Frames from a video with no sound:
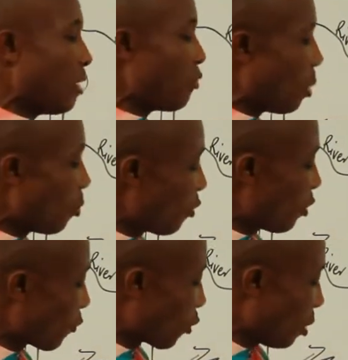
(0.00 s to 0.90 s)
If you are moving
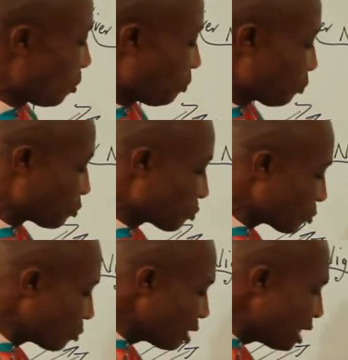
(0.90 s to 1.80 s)
from
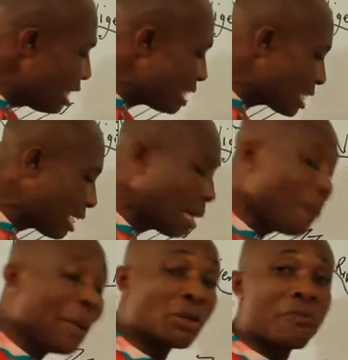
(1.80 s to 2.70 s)
the southern
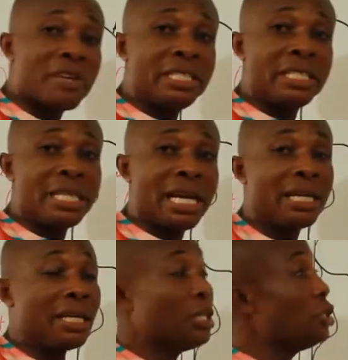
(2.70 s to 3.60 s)
part of
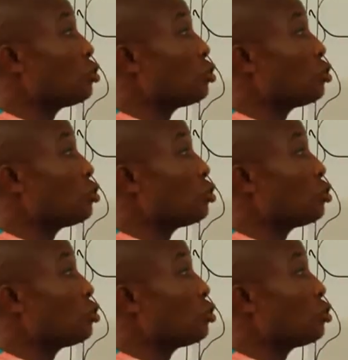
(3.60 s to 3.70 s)
Nigeria